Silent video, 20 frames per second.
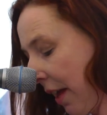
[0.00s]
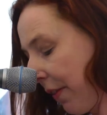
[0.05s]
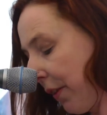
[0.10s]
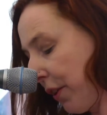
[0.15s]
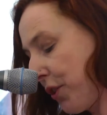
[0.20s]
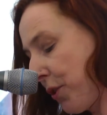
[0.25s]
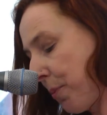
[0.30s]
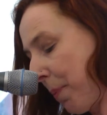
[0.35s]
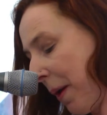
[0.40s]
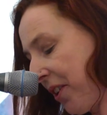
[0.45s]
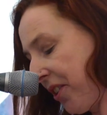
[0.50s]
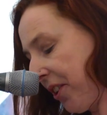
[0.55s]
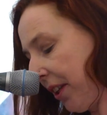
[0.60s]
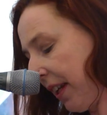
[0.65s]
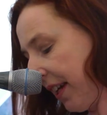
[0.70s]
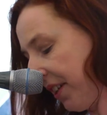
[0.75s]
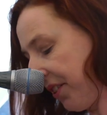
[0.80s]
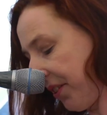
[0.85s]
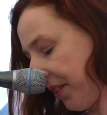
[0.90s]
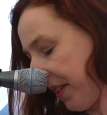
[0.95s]
Their special
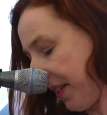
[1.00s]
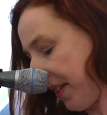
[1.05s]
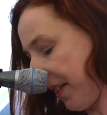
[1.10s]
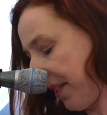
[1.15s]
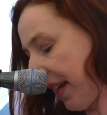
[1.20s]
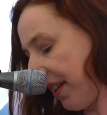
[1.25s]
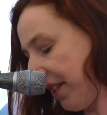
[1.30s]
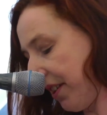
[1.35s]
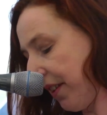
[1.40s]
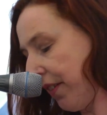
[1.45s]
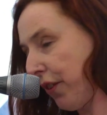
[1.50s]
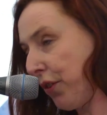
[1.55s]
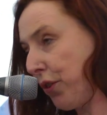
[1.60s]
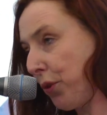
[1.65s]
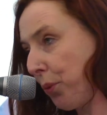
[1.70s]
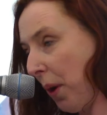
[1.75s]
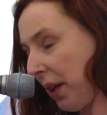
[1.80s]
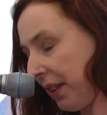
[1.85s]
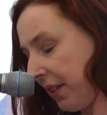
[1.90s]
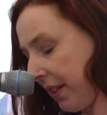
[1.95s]
agents send in the
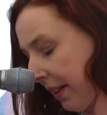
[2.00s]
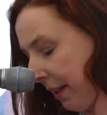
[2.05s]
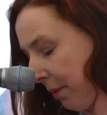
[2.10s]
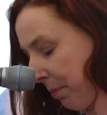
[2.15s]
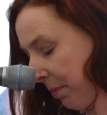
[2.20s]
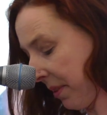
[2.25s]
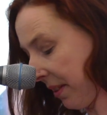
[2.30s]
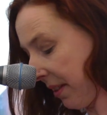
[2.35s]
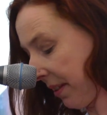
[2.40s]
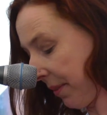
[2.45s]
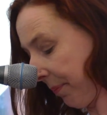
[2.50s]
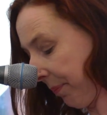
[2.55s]
SWAT teams.